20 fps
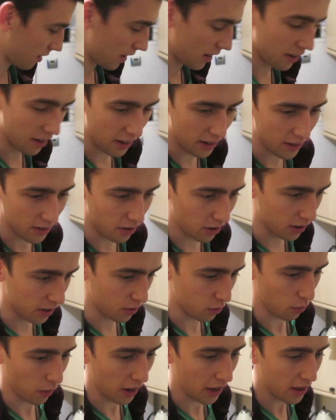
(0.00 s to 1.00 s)
dinner is on
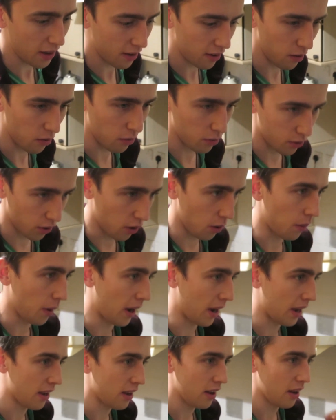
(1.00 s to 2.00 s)
its way. Laura's on her
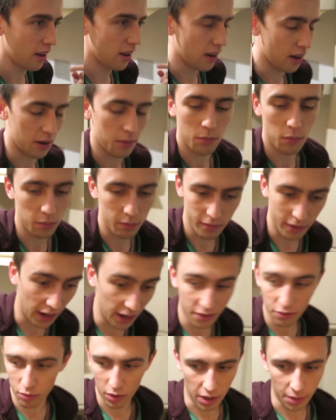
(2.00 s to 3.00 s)
way.
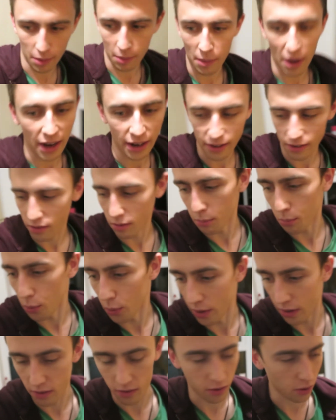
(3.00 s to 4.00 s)
Dad's ringing me back at some
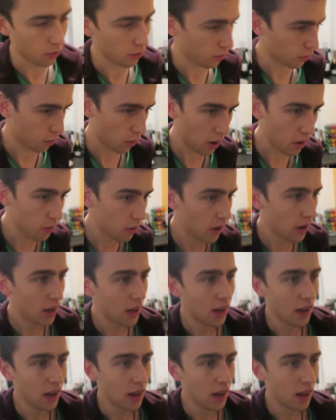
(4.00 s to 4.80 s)
point soon as well.